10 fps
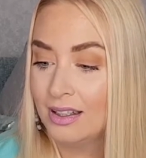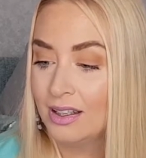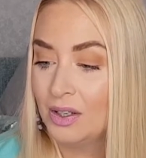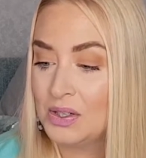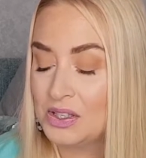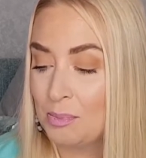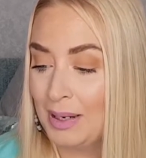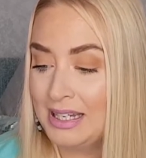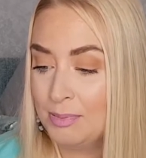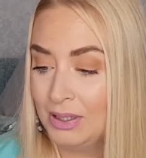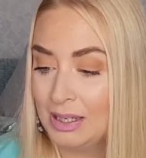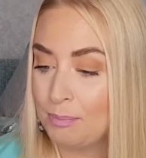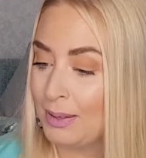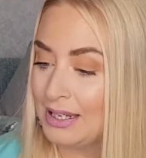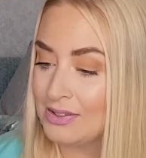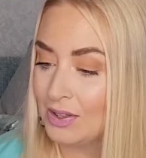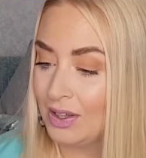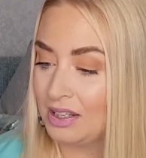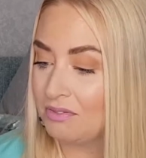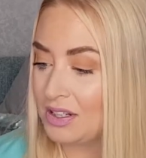which is a blendable lip pencil
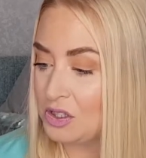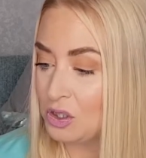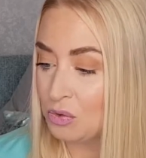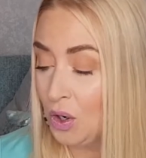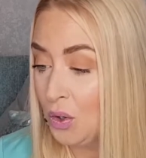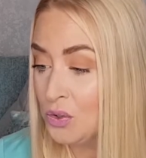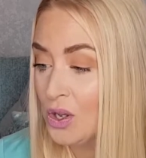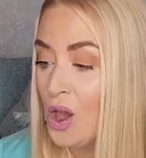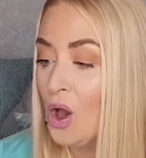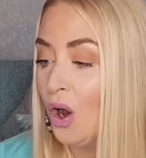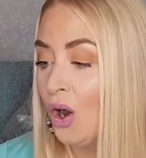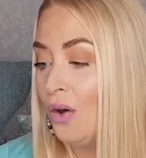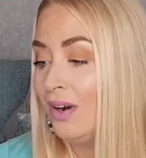in Vintage Rose, or a